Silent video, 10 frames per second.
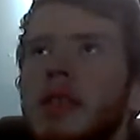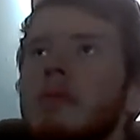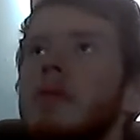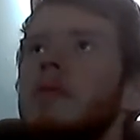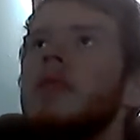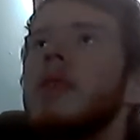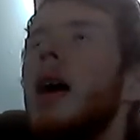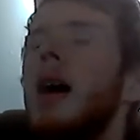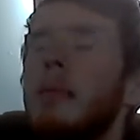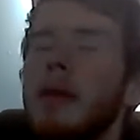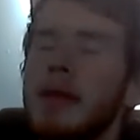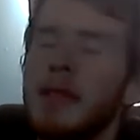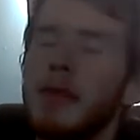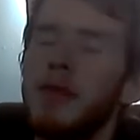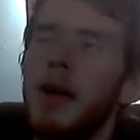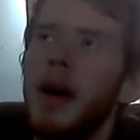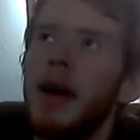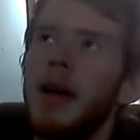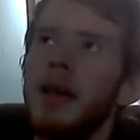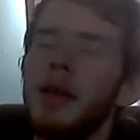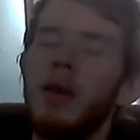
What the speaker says: some new zombies to fight, and